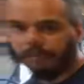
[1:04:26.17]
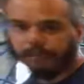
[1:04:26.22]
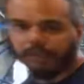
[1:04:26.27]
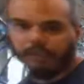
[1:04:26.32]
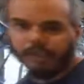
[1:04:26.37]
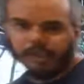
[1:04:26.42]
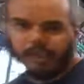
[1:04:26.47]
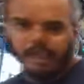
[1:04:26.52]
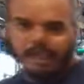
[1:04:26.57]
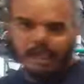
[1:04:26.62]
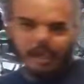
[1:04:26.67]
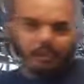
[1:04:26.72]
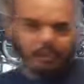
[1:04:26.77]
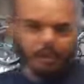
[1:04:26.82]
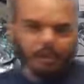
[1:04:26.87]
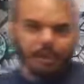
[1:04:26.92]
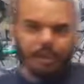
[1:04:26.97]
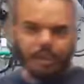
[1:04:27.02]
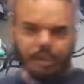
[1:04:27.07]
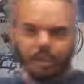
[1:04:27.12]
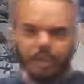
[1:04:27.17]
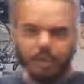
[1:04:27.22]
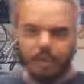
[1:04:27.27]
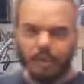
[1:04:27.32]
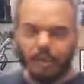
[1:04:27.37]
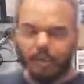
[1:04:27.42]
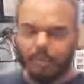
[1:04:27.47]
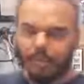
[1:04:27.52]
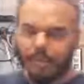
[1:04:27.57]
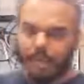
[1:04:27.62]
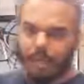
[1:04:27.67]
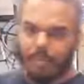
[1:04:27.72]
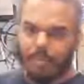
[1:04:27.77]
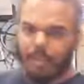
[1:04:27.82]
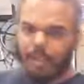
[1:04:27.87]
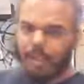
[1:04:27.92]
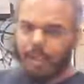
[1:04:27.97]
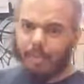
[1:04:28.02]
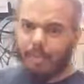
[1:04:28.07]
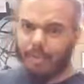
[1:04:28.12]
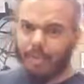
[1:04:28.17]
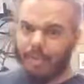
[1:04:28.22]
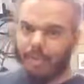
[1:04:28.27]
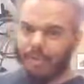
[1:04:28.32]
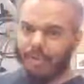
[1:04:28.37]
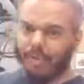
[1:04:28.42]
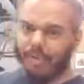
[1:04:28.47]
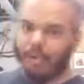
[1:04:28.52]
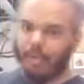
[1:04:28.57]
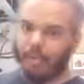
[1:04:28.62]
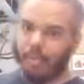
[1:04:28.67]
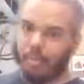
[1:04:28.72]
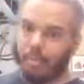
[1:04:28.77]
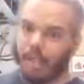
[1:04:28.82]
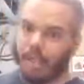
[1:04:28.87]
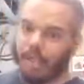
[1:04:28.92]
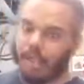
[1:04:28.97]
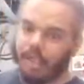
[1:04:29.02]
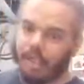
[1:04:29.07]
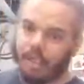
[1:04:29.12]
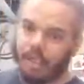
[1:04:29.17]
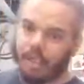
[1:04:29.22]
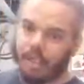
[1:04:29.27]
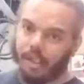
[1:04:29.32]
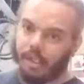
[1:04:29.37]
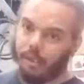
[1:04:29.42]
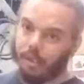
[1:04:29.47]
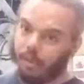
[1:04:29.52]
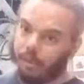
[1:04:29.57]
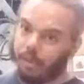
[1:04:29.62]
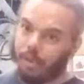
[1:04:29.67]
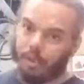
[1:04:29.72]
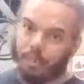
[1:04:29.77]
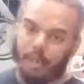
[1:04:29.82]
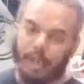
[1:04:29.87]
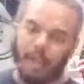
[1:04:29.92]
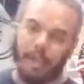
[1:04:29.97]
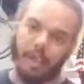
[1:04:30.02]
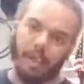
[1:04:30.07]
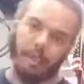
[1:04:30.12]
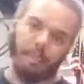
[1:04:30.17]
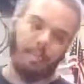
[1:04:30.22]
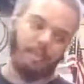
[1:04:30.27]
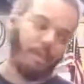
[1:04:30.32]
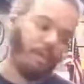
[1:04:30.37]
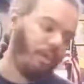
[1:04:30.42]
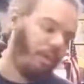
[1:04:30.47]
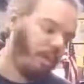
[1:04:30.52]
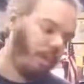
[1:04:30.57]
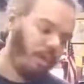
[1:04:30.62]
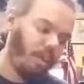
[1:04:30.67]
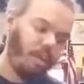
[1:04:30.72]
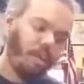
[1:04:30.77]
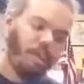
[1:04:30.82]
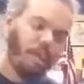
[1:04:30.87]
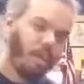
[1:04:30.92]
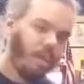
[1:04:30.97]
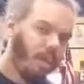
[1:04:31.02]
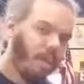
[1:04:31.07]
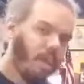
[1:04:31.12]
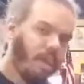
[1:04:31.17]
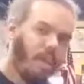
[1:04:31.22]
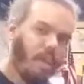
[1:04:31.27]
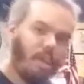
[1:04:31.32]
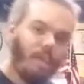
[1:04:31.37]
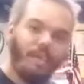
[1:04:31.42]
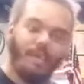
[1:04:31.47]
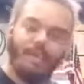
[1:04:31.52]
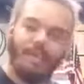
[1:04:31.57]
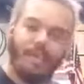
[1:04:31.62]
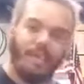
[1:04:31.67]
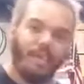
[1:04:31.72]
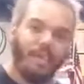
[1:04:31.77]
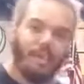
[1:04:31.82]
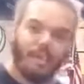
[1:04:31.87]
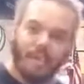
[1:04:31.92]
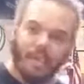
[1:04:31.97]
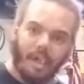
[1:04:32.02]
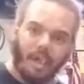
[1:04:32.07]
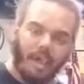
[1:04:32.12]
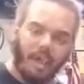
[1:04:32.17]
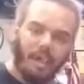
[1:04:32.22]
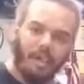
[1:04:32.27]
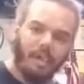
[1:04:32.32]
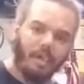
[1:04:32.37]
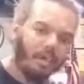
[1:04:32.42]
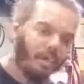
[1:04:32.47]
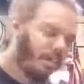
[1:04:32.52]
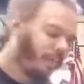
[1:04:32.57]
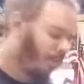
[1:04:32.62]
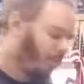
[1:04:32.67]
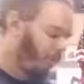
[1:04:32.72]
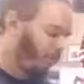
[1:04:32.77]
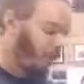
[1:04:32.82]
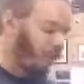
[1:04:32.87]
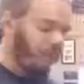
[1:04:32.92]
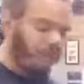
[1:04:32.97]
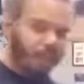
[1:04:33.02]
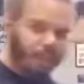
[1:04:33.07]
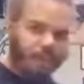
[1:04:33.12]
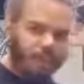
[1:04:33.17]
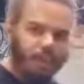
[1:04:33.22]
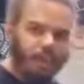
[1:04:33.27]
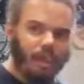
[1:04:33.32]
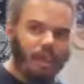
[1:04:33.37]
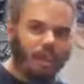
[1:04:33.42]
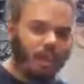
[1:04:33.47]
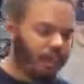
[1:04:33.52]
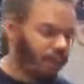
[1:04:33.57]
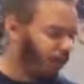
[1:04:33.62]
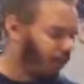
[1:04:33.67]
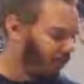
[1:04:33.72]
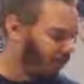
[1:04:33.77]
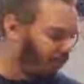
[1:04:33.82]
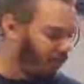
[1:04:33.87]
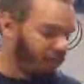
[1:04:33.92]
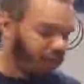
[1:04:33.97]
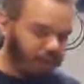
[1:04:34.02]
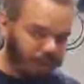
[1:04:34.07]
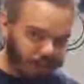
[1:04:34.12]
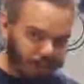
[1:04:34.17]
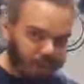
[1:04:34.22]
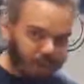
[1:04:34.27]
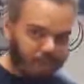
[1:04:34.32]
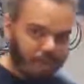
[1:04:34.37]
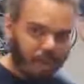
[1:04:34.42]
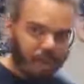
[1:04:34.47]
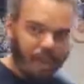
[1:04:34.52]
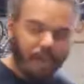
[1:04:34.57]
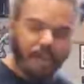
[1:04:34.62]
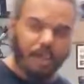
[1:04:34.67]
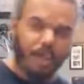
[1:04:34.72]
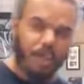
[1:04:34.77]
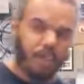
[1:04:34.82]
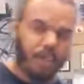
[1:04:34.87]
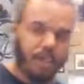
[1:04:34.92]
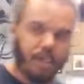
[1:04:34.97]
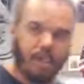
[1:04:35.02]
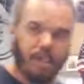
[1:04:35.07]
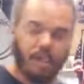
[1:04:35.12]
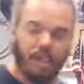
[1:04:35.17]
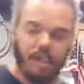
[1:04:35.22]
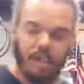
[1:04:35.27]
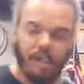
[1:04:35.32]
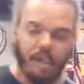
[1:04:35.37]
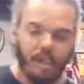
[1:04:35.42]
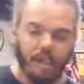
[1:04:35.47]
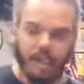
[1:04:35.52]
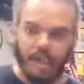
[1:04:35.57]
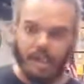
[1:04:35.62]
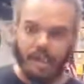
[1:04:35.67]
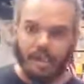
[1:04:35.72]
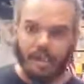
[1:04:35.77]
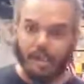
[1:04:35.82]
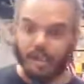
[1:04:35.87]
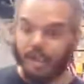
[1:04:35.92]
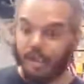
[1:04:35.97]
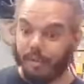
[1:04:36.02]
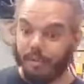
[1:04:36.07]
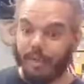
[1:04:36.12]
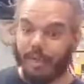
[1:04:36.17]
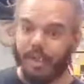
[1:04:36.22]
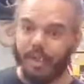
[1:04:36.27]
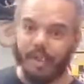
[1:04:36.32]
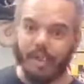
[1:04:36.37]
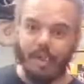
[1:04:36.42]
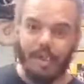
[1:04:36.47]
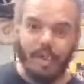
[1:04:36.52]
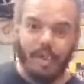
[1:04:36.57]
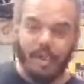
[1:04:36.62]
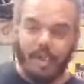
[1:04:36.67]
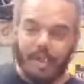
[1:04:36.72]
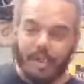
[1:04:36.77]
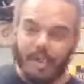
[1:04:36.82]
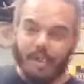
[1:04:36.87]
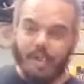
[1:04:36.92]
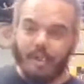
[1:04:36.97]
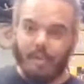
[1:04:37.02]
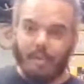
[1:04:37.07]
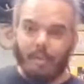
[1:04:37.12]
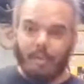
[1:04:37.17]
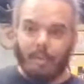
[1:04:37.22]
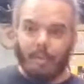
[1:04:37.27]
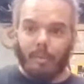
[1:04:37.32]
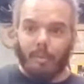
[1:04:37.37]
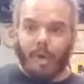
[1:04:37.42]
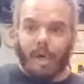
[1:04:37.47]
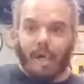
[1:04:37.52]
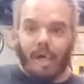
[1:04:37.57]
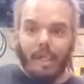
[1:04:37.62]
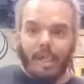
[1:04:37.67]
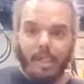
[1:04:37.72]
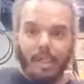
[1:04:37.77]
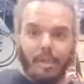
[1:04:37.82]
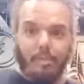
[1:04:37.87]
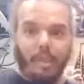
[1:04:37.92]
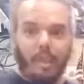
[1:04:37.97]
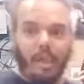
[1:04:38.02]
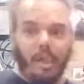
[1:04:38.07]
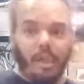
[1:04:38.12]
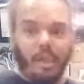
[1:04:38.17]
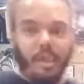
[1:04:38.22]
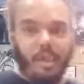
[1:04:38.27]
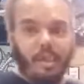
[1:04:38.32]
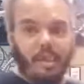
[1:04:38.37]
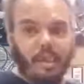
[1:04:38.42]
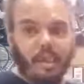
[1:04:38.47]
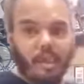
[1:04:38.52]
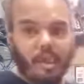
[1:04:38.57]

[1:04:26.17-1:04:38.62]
for the average user, if you can pick up a $30 bike stand that holds your bike up so you can change your tires, wash it, adjust your brakes, adjust your shifting, why spend,